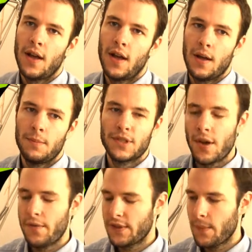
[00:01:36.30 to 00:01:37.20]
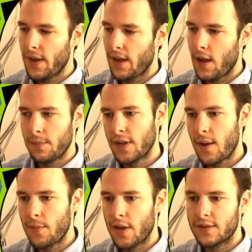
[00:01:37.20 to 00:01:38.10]
Um, so if something comes
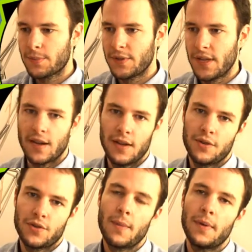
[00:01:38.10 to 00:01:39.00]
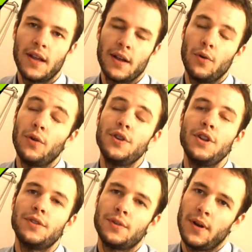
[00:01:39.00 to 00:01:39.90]
up that's particularly troubling or
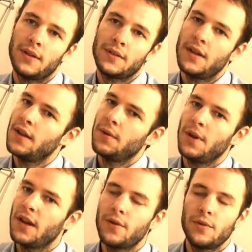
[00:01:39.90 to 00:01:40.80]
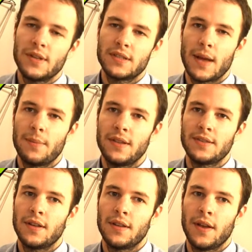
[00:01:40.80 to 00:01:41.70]
new to us, we can always tap
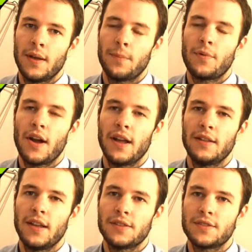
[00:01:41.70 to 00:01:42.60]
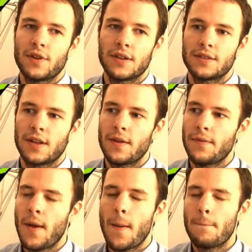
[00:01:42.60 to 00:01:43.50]
into the Bright Ideas Trust kind
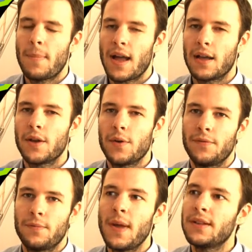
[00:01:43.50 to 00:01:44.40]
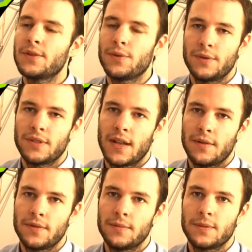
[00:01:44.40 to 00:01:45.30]
of bank of mentors
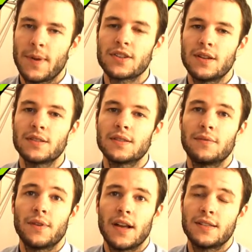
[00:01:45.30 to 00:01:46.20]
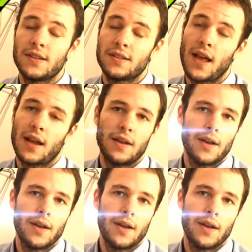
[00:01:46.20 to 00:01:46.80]
and specialist advisors that can